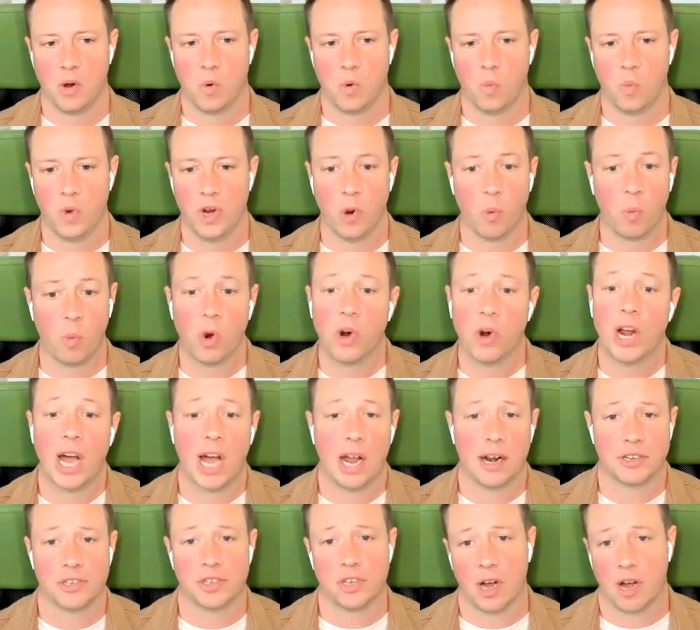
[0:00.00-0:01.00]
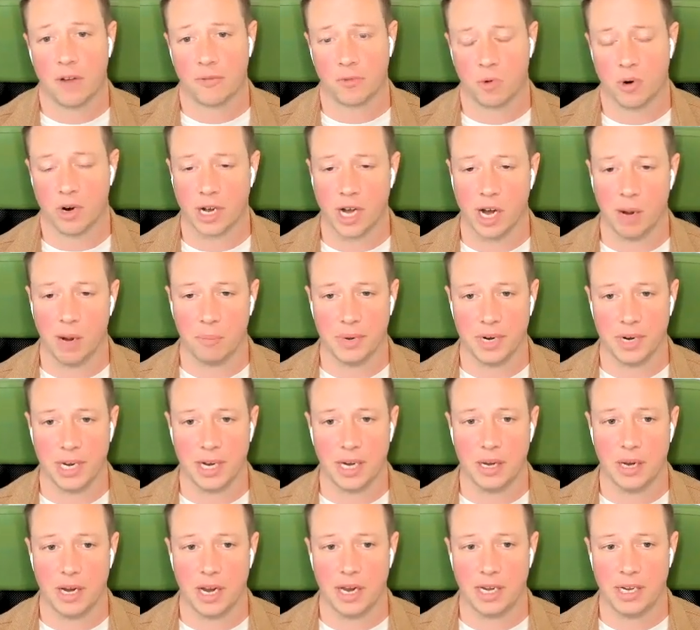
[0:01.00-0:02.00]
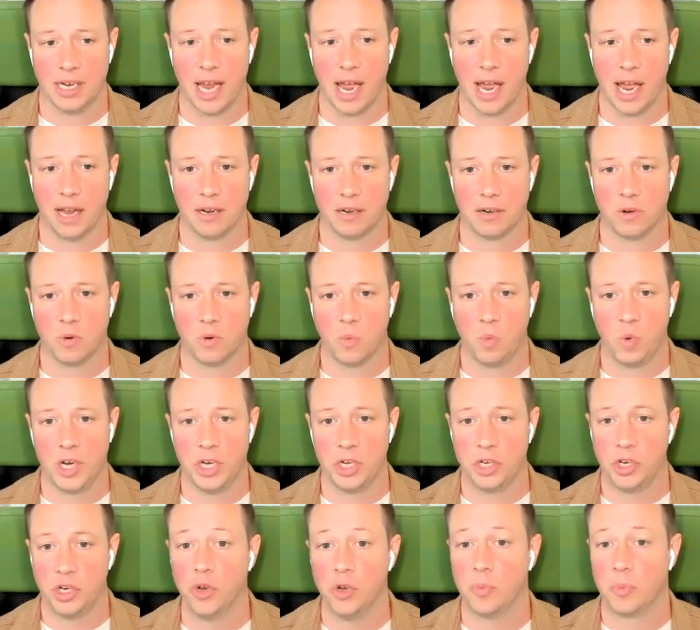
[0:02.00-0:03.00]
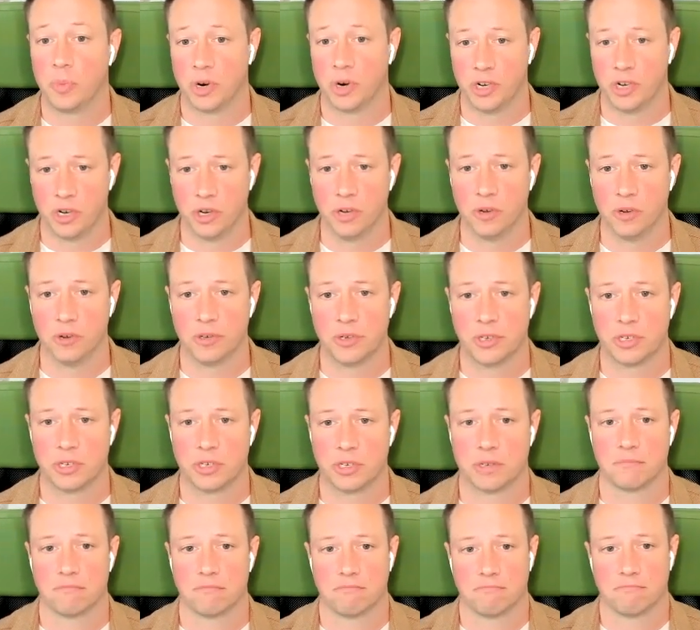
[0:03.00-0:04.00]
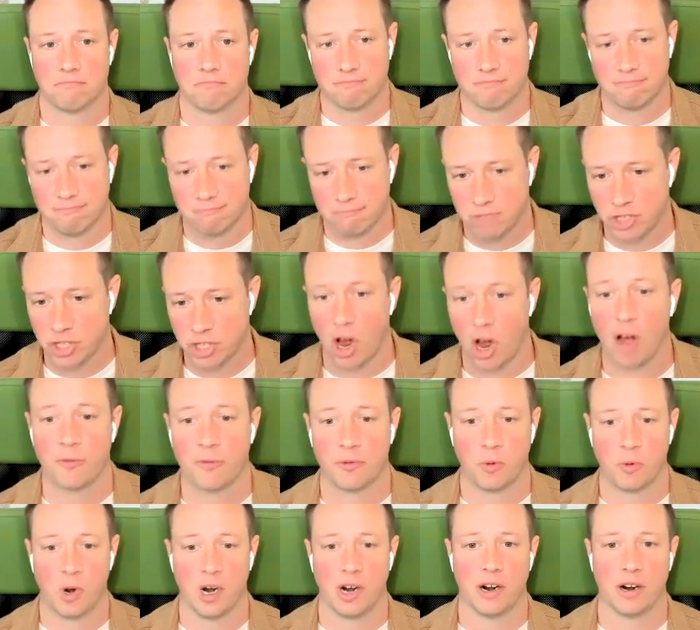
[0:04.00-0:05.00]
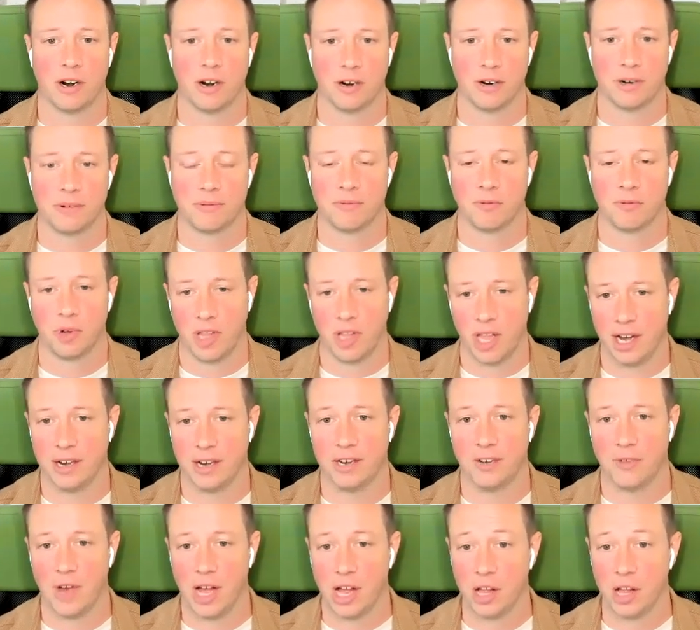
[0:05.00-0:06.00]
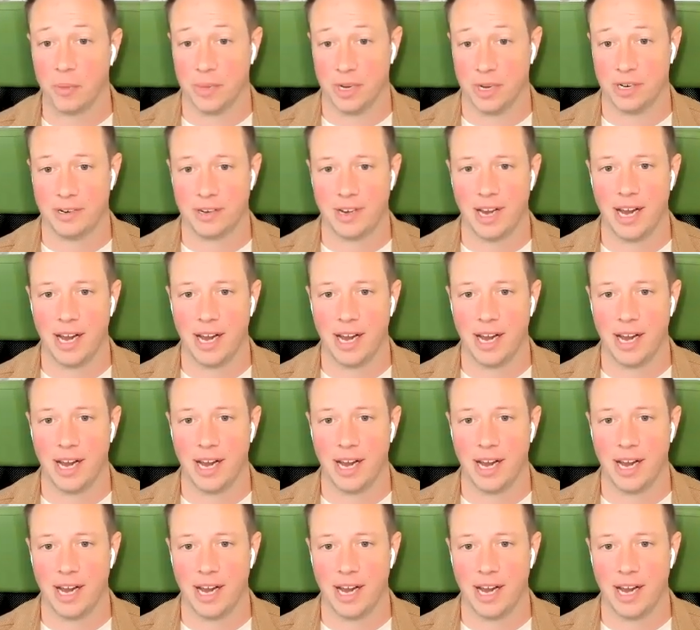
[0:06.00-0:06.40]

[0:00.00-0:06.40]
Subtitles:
we're not a software company, yet we do produce software related development.